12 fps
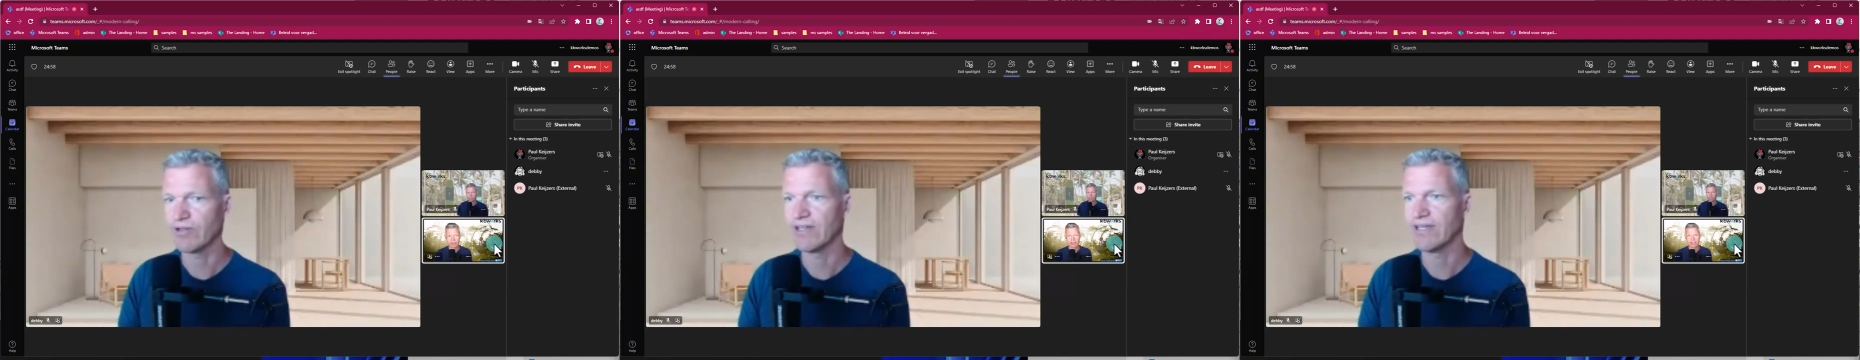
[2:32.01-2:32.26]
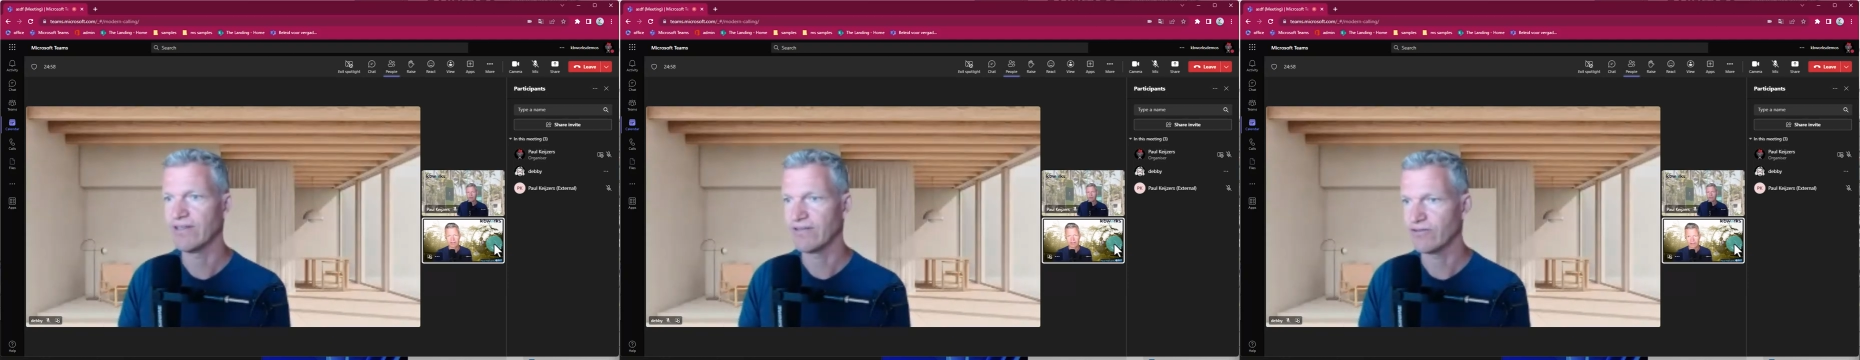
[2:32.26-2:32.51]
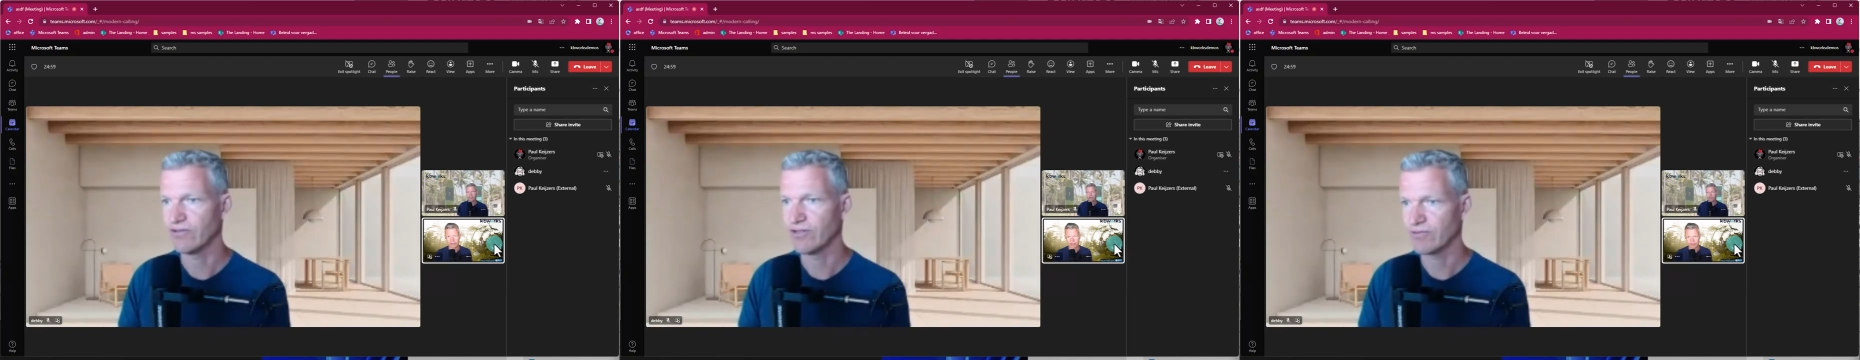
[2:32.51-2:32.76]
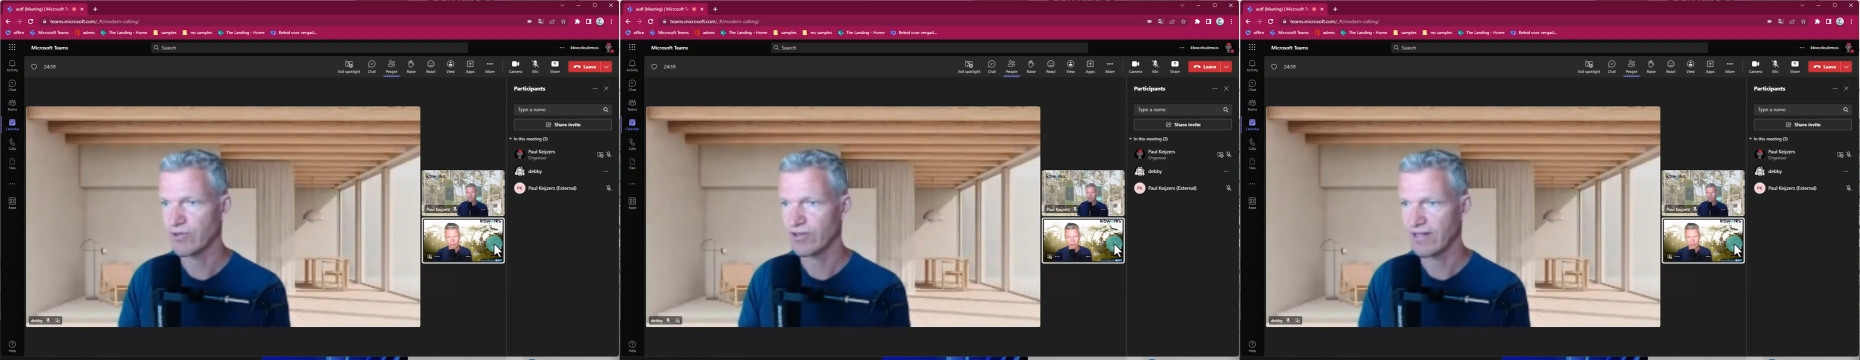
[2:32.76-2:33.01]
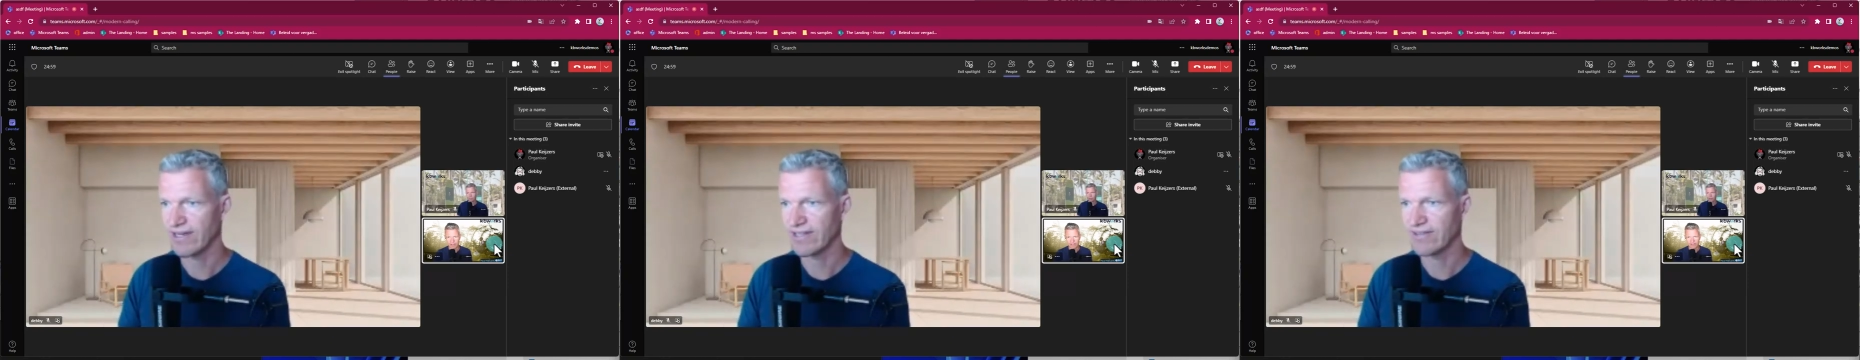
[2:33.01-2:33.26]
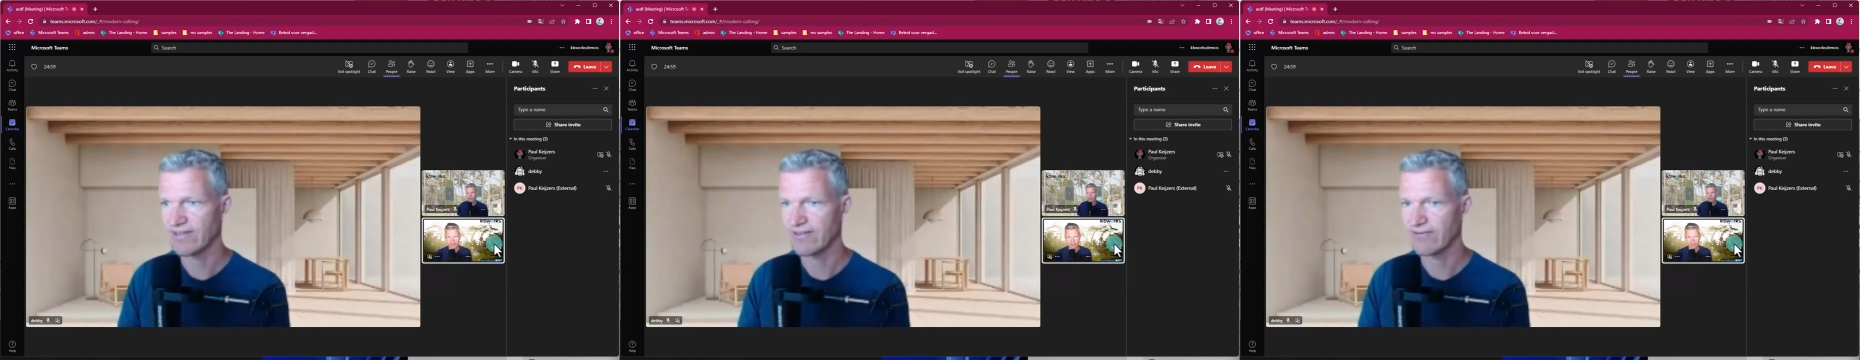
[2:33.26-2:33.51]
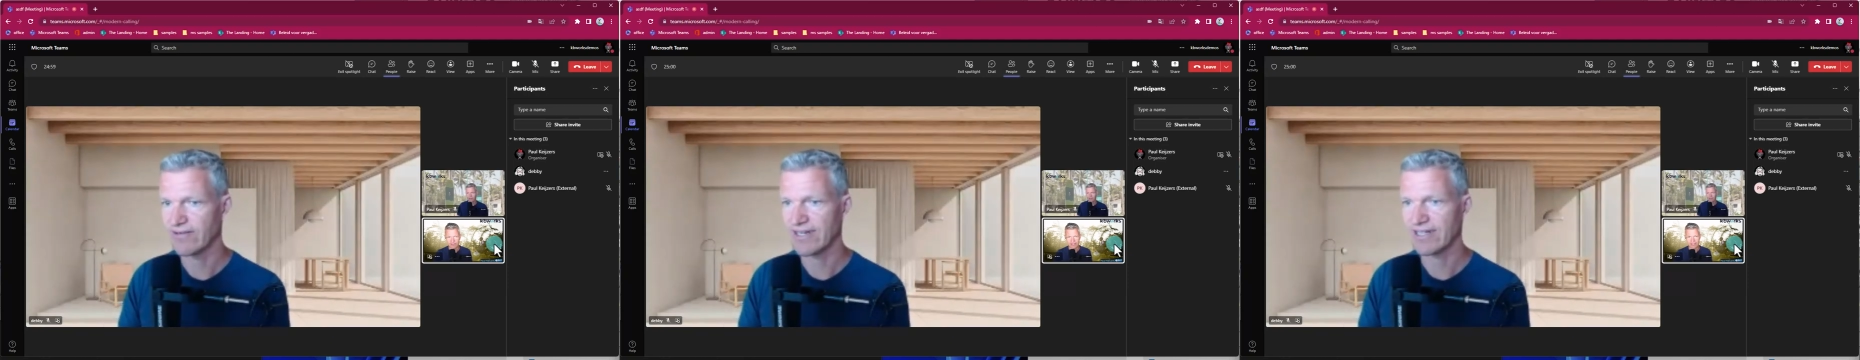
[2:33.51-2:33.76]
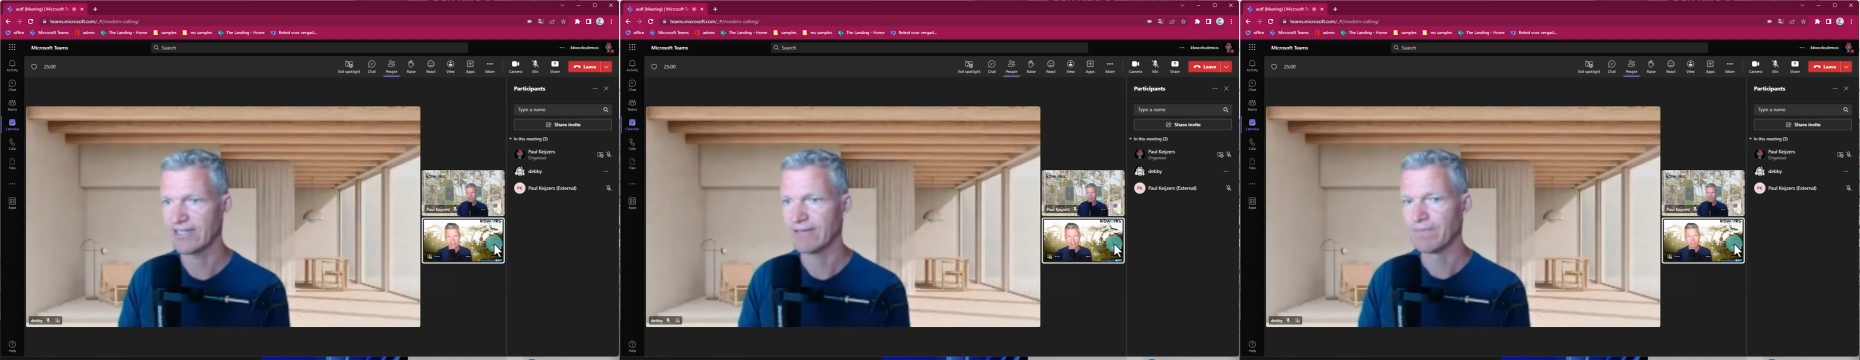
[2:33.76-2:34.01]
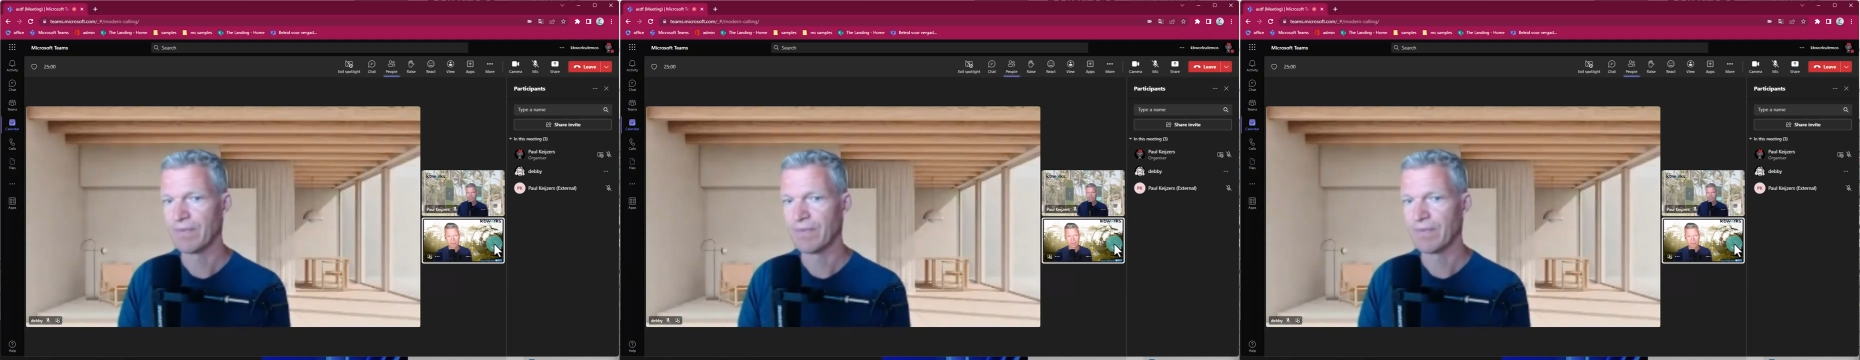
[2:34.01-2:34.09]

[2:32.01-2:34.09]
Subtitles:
into the spotlight directly.